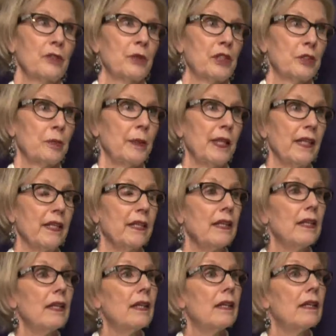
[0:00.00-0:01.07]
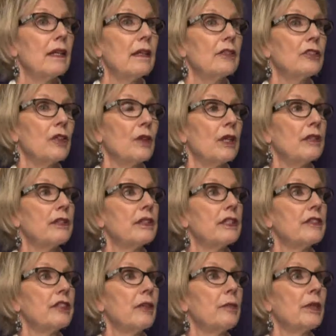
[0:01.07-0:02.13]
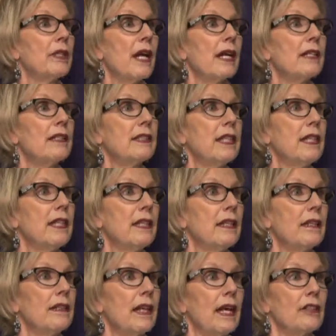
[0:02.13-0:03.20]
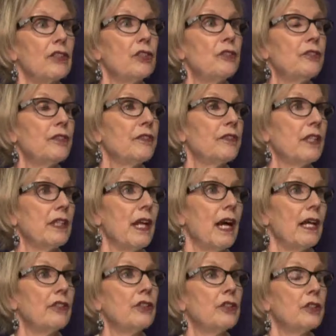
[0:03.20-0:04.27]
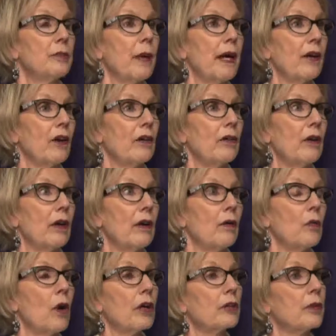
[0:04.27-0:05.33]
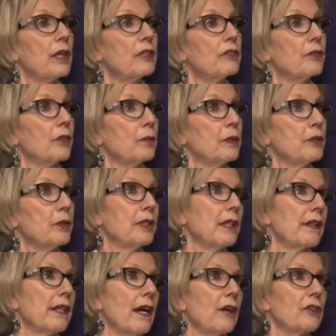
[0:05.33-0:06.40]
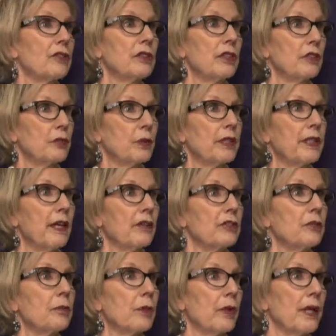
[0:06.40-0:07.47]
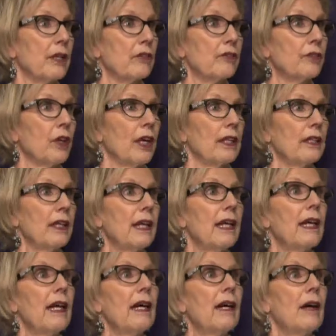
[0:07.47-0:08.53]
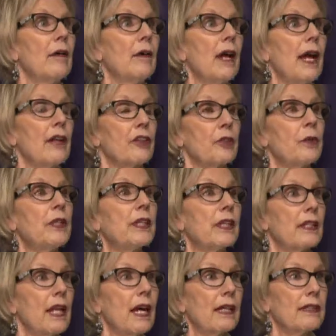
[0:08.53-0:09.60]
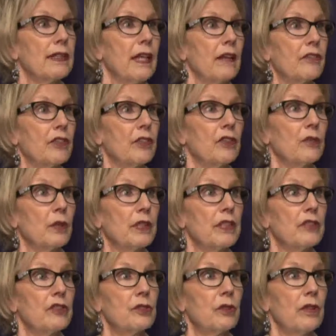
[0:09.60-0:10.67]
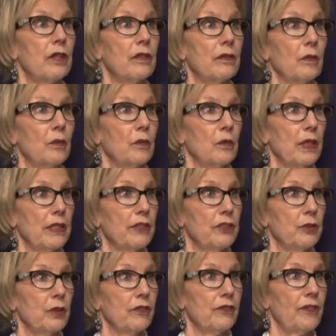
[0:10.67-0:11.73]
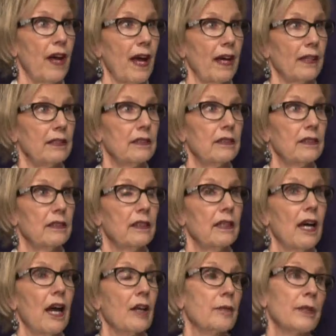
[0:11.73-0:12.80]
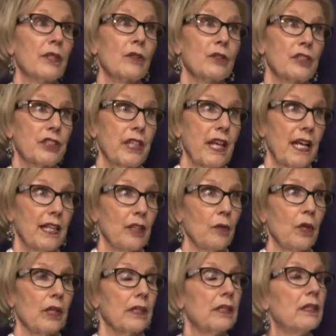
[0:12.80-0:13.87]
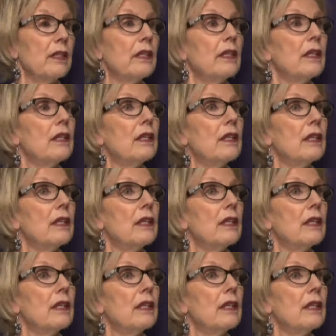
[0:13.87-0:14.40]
As we speak. So on December 19th at $2.59, you could buy water rights for between $1,000 and $3,000 per acre foot. Mm-hmm. At 3 o'clock in the afternoon when this went into effect, unbeknownst to anyone,